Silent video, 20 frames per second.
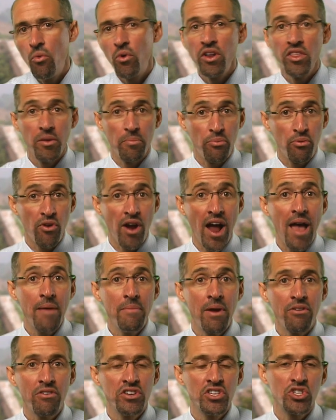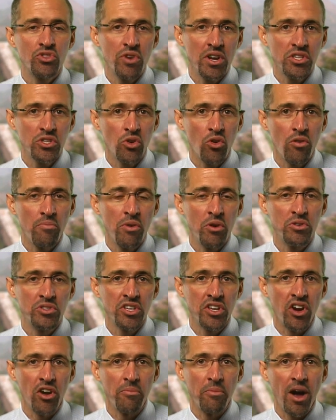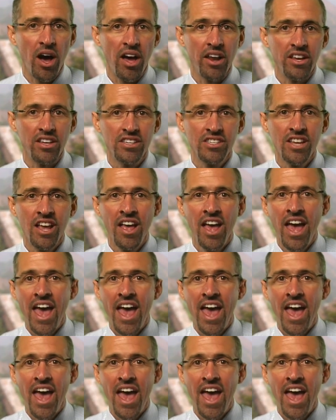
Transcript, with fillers: one of the primary stress hormones in our bodies,